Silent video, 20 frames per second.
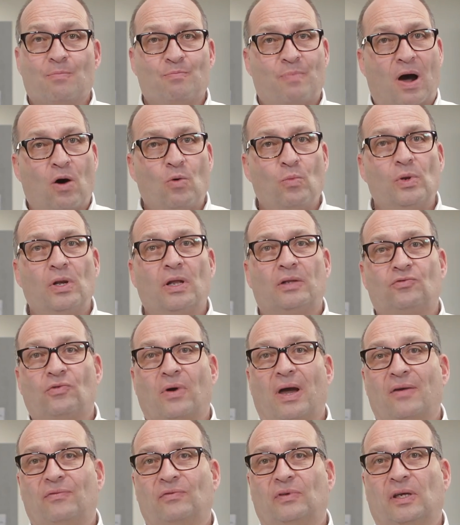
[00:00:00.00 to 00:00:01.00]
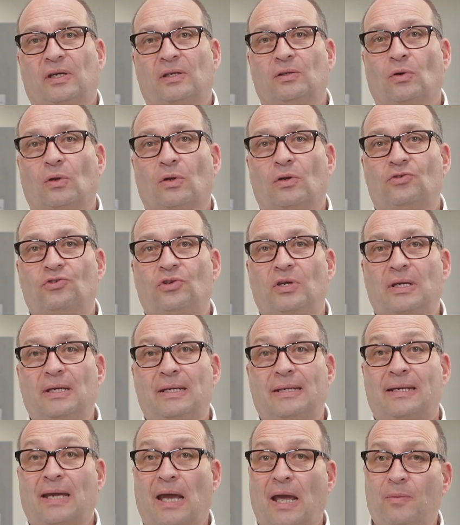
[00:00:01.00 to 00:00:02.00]
Baumüller drive technology
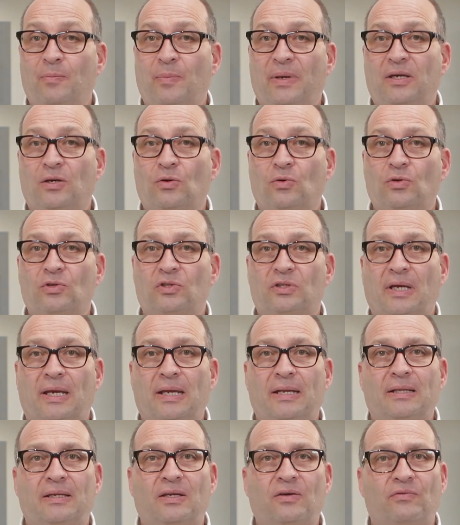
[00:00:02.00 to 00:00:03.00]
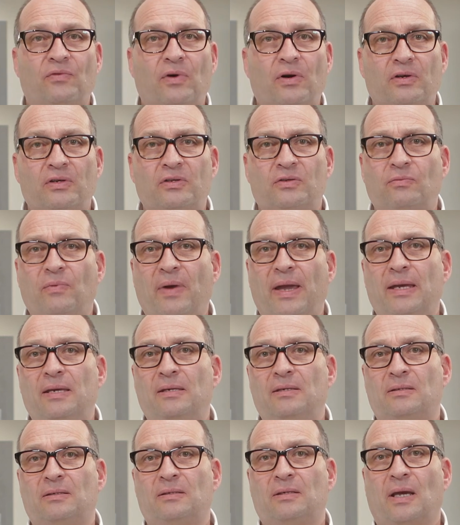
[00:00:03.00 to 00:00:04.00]
can be used in diverse
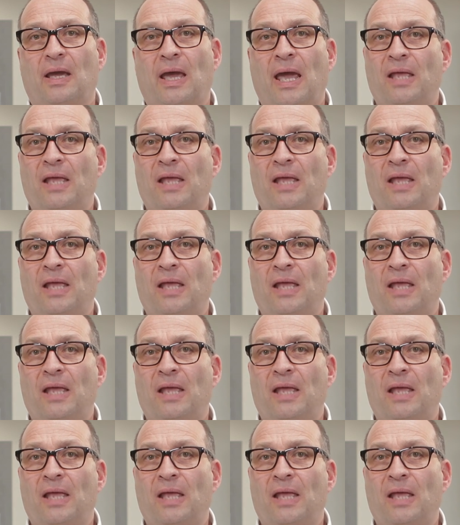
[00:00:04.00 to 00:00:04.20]
ways